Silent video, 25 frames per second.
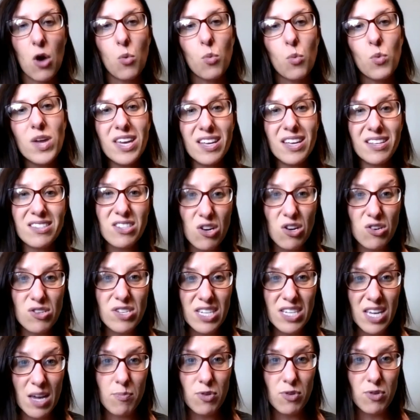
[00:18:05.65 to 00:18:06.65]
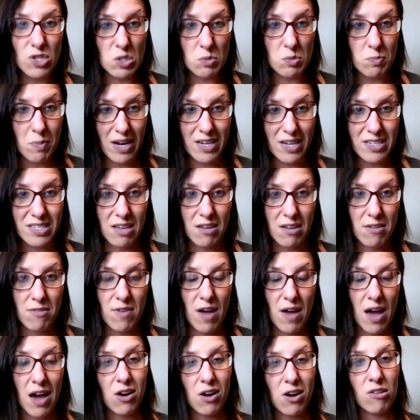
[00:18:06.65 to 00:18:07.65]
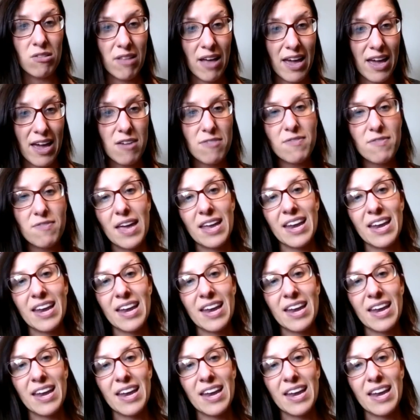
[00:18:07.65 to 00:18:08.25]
we can start to get perspective on our life